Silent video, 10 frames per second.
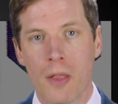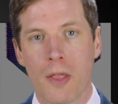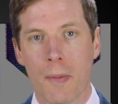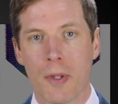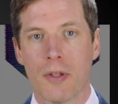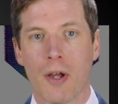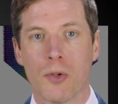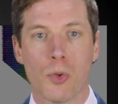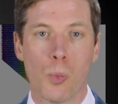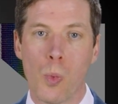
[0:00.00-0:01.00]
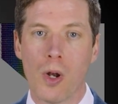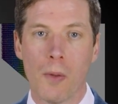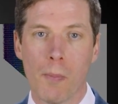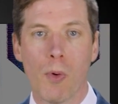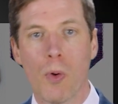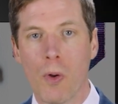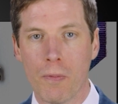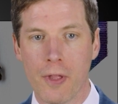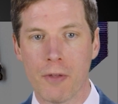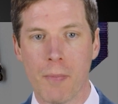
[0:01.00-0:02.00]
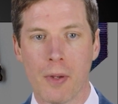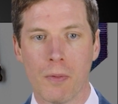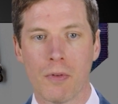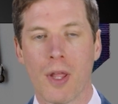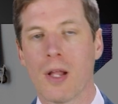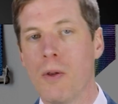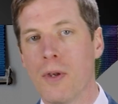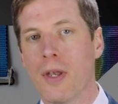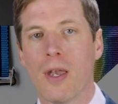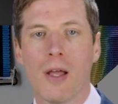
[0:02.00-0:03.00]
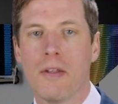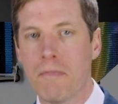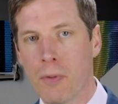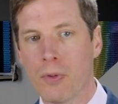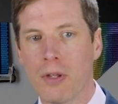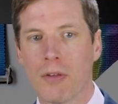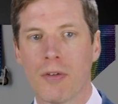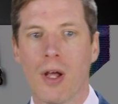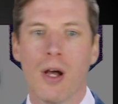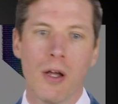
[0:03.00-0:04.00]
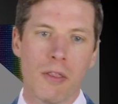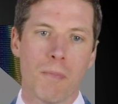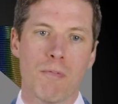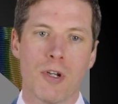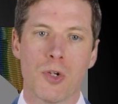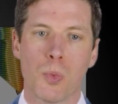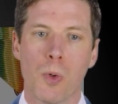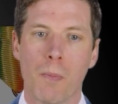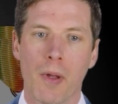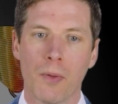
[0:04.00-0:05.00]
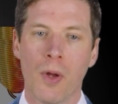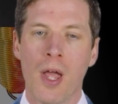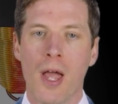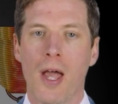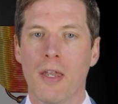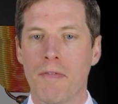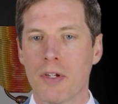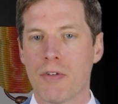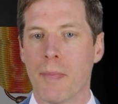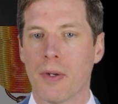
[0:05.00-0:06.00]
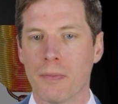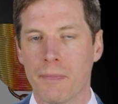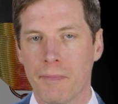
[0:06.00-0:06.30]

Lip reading: they'll be entitled to one or more of these medals, including the 1914 Star, the British War Medal, and the Victory Medal.